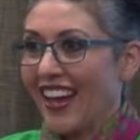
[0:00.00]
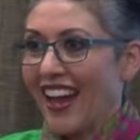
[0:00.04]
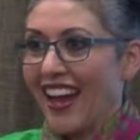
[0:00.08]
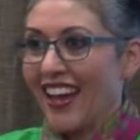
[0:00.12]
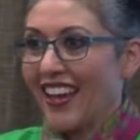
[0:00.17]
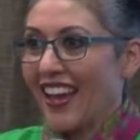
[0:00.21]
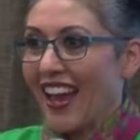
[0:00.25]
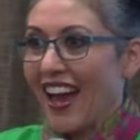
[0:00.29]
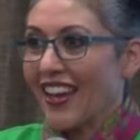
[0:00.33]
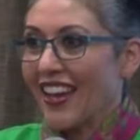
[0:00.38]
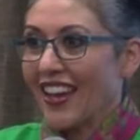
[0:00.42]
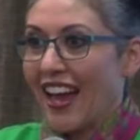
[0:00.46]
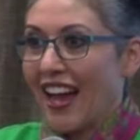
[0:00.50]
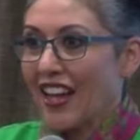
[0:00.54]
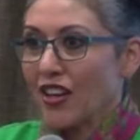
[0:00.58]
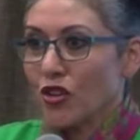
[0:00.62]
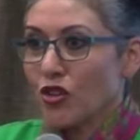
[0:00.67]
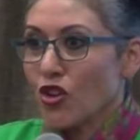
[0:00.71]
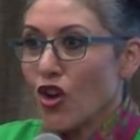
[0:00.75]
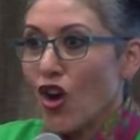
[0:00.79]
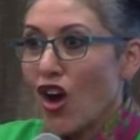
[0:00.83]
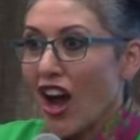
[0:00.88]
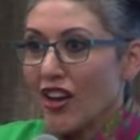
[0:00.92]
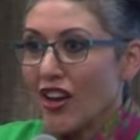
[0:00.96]
I, I, I
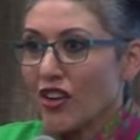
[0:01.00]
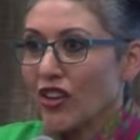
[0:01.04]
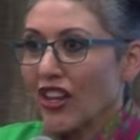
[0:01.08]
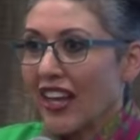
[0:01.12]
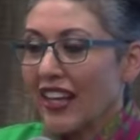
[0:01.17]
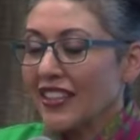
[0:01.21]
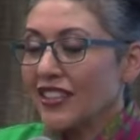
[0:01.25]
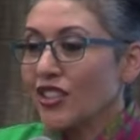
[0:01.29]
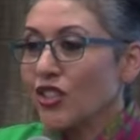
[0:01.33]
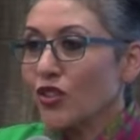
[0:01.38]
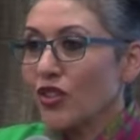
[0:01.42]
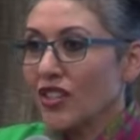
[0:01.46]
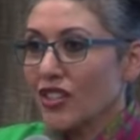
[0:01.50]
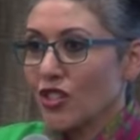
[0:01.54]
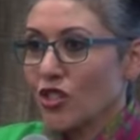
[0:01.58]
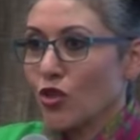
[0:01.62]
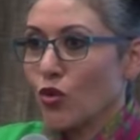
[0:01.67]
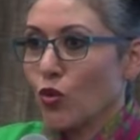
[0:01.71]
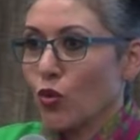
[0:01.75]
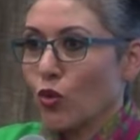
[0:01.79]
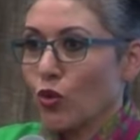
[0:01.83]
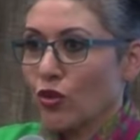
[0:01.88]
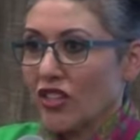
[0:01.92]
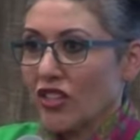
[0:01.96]
don't know how to get to the
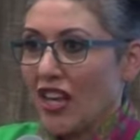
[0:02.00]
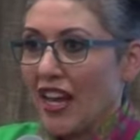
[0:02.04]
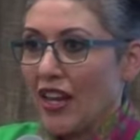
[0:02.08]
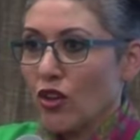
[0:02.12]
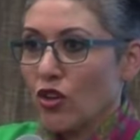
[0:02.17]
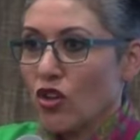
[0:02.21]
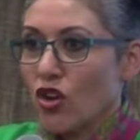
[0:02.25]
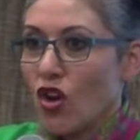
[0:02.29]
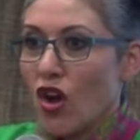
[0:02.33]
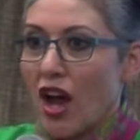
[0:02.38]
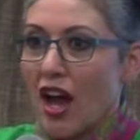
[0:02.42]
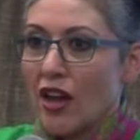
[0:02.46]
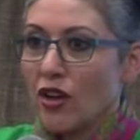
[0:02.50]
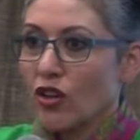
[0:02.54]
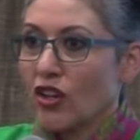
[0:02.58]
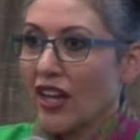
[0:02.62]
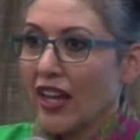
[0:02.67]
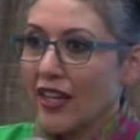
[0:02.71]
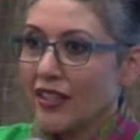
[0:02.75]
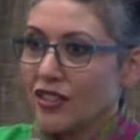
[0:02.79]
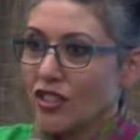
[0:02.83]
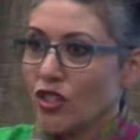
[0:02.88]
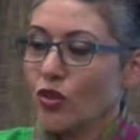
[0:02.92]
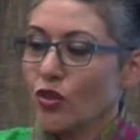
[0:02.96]
schools. I don't know how to
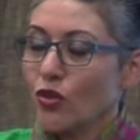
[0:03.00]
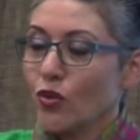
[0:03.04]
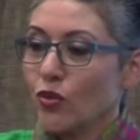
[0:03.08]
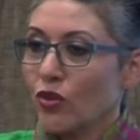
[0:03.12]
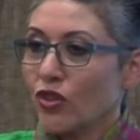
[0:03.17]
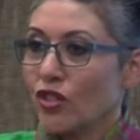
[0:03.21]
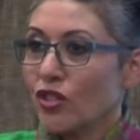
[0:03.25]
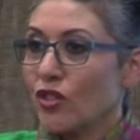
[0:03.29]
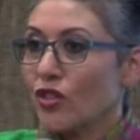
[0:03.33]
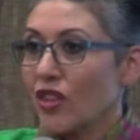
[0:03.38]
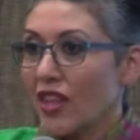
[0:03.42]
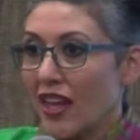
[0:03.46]
get to, to